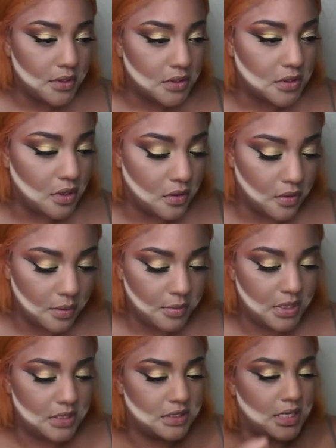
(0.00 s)
So I'm
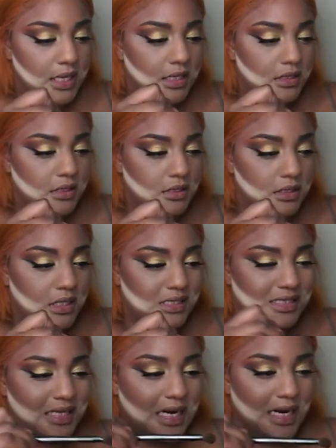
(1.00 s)
gonna take just a
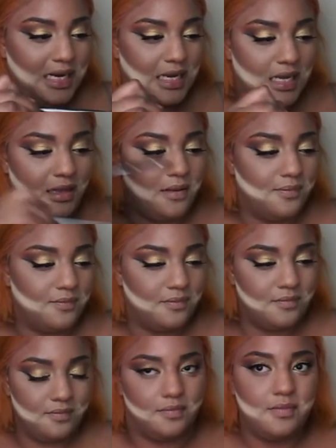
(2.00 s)
tiny
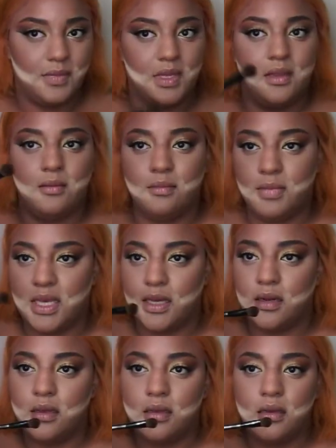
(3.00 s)
bit
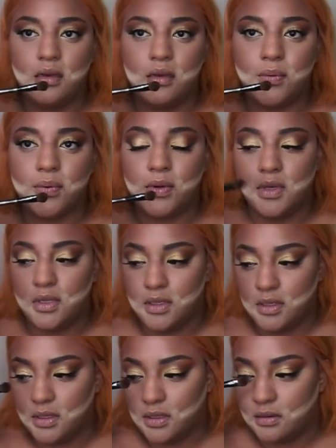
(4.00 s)

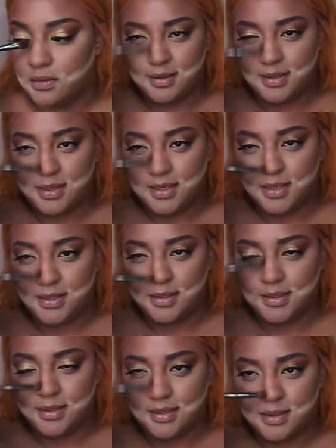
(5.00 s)
of your
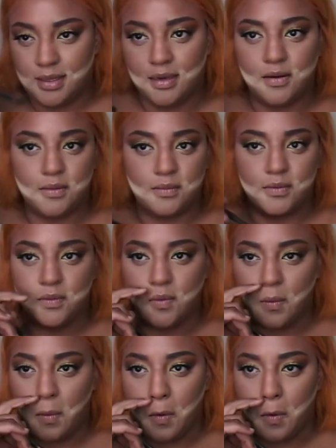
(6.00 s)
face. Oh, cool.